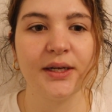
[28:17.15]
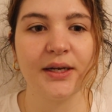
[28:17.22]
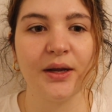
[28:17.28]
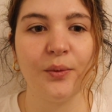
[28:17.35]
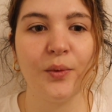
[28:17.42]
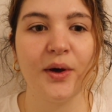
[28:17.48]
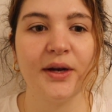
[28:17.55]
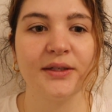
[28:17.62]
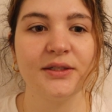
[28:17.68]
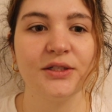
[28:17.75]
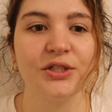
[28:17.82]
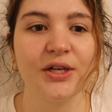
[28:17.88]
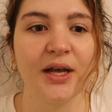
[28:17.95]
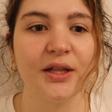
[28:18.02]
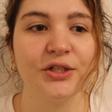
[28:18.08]
and I wanted to
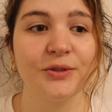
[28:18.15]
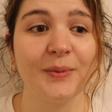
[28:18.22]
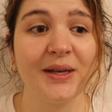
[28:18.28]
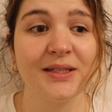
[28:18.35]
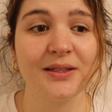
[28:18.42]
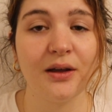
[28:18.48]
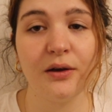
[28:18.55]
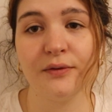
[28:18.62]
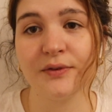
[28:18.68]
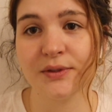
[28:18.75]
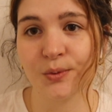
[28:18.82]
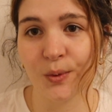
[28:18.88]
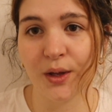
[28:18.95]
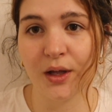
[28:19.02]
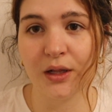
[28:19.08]
challenge myself as
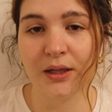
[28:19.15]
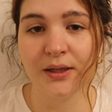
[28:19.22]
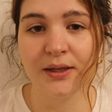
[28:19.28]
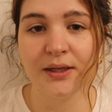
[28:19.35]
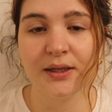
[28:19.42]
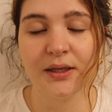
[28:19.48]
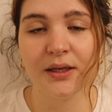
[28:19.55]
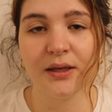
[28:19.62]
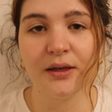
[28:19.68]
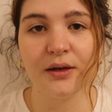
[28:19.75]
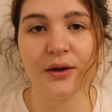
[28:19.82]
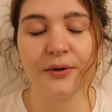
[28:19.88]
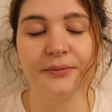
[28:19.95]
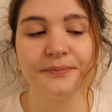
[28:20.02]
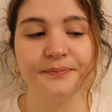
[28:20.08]
well, you
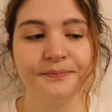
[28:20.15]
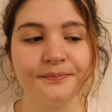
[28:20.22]
know.